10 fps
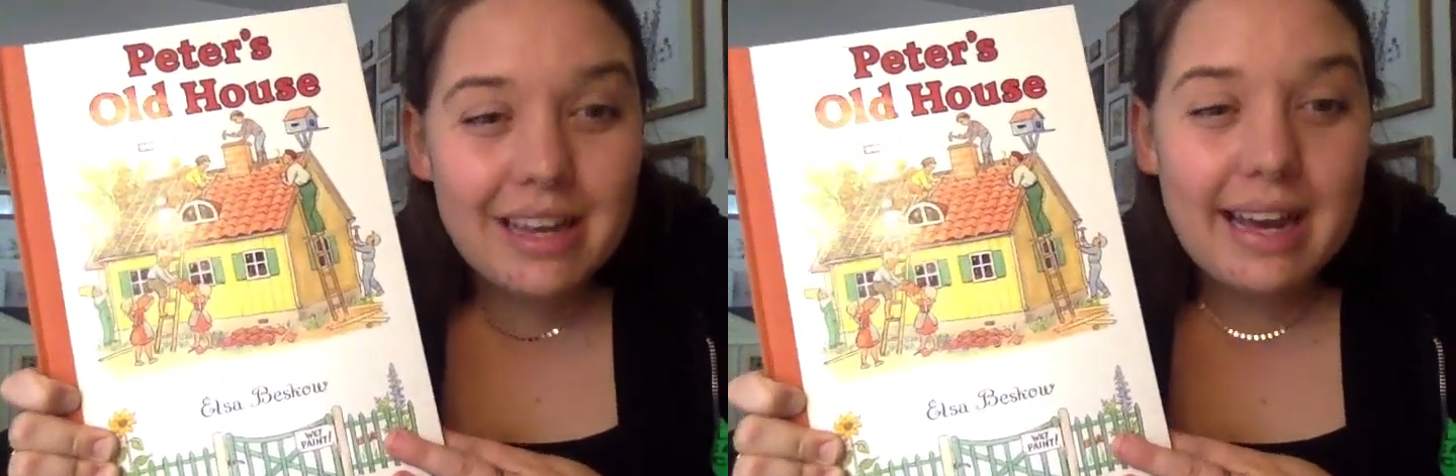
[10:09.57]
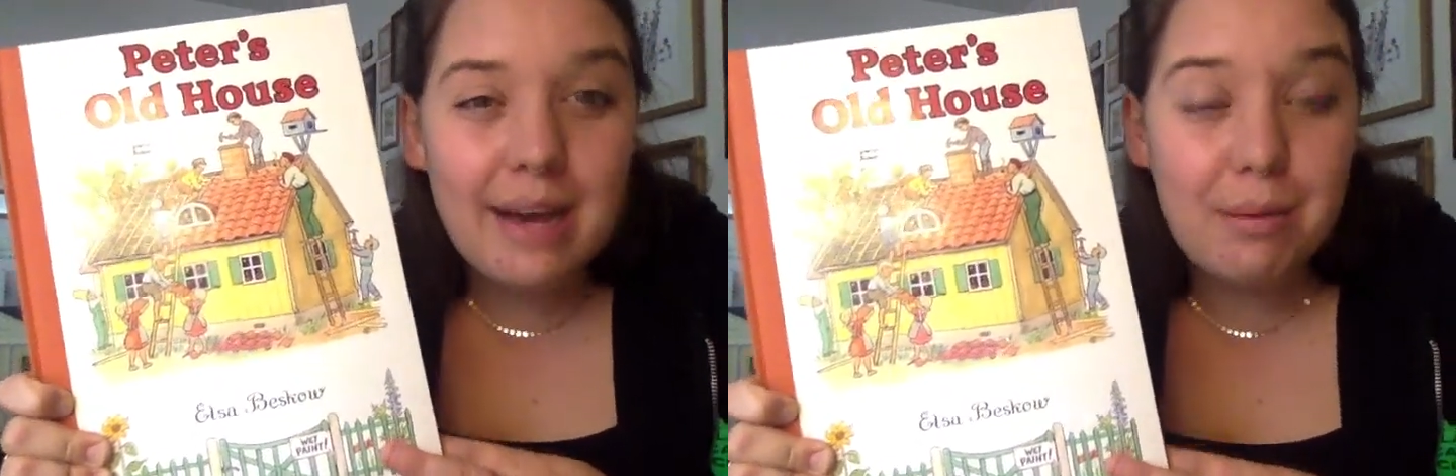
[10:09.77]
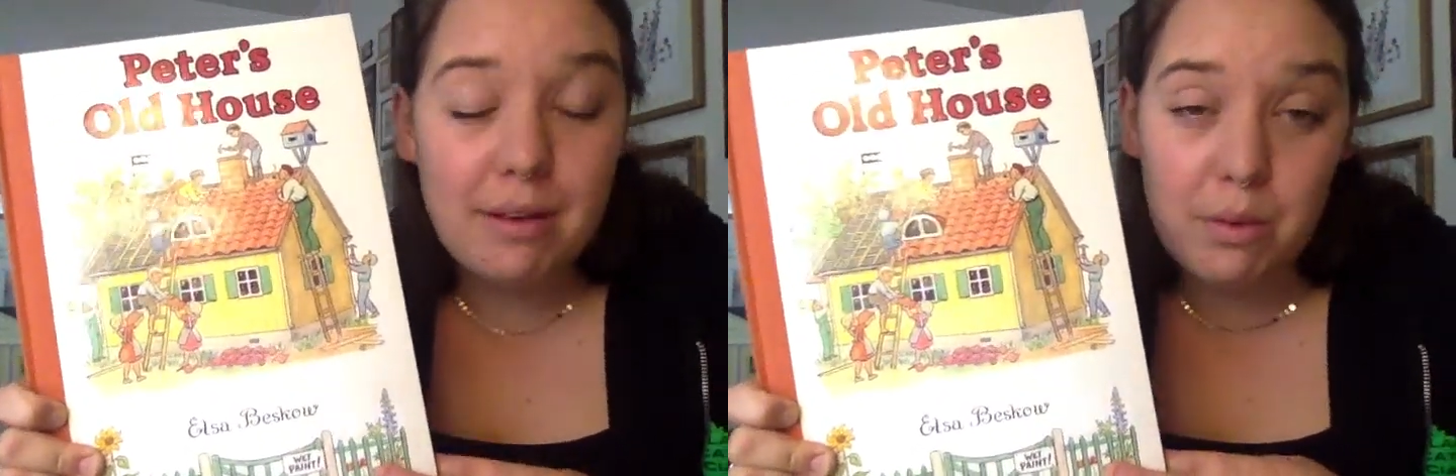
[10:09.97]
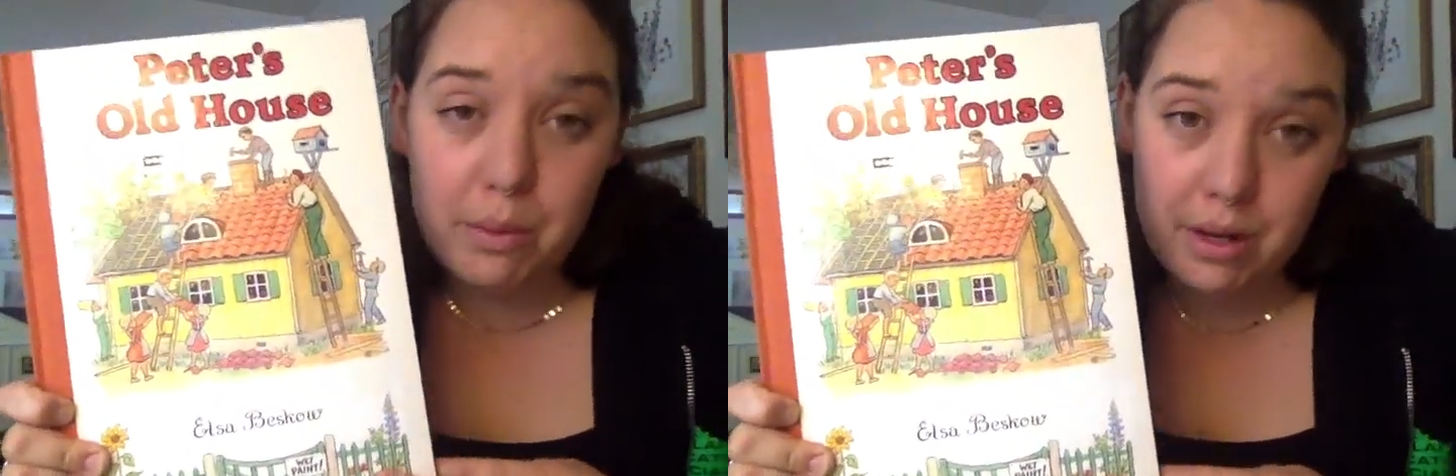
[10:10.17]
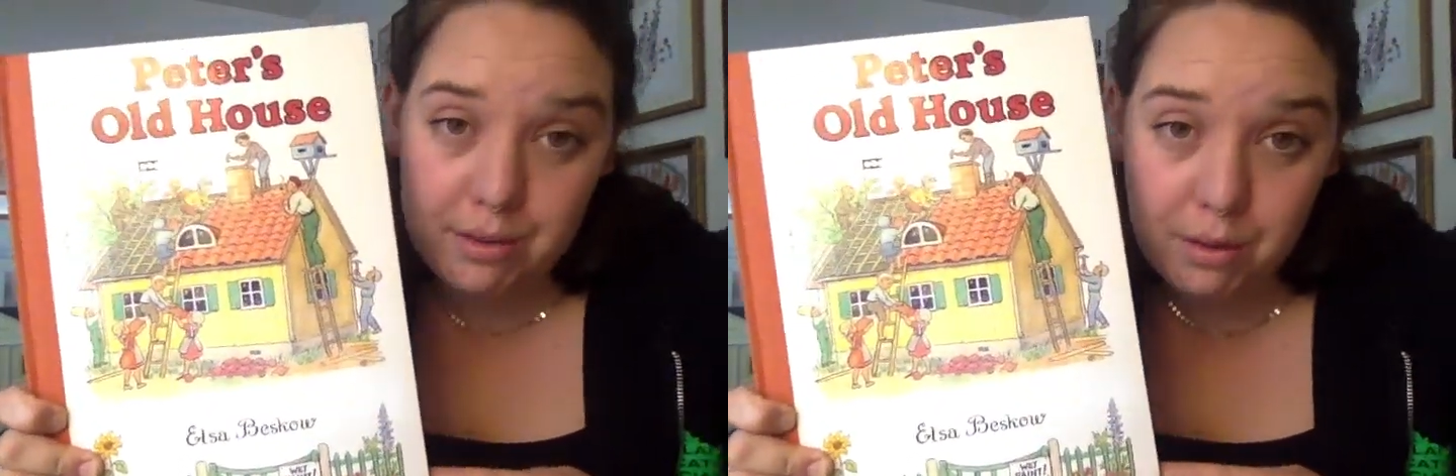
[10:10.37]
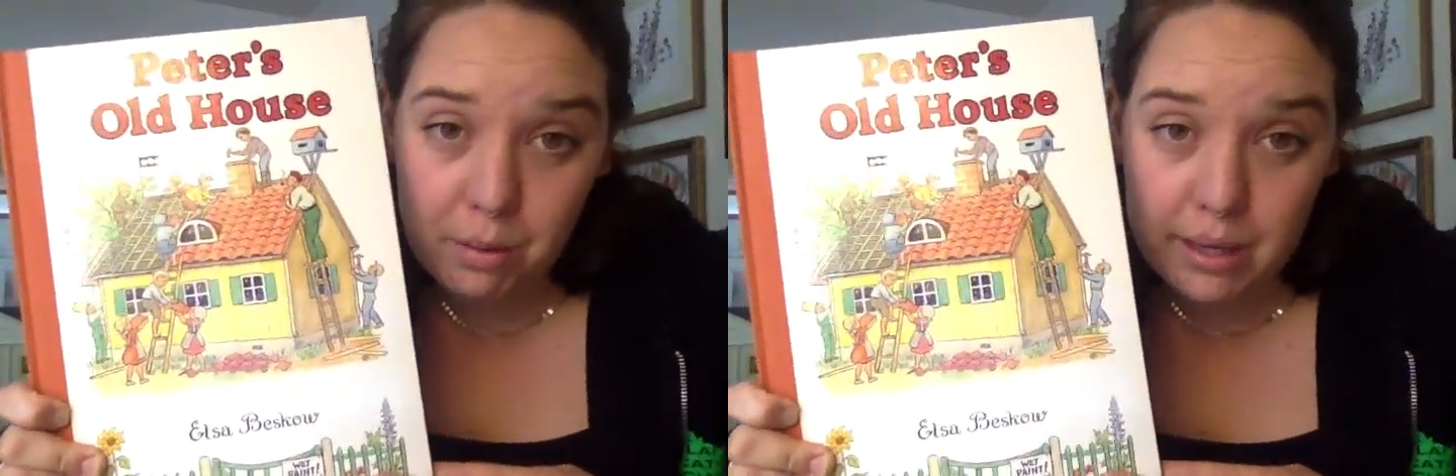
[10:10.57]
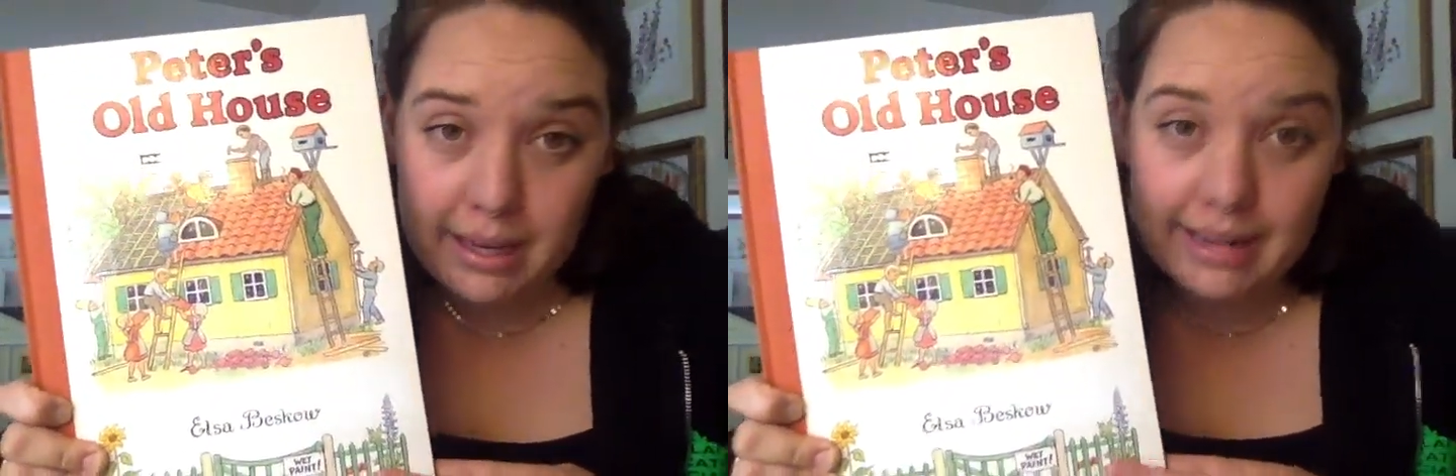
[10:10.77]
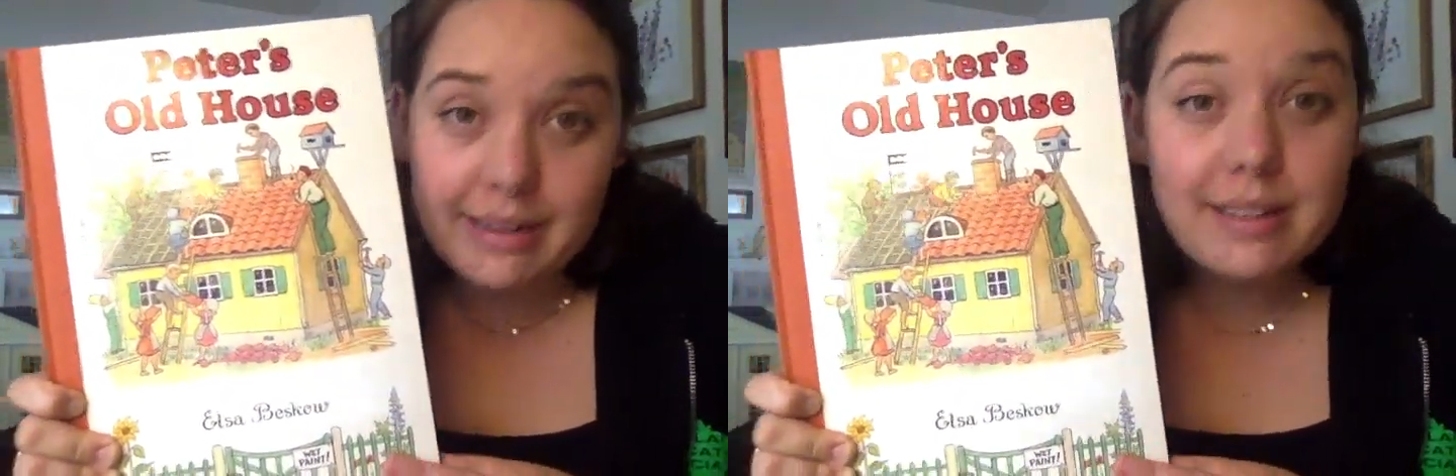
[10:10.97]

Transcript: I hope you have a wonderful weekend.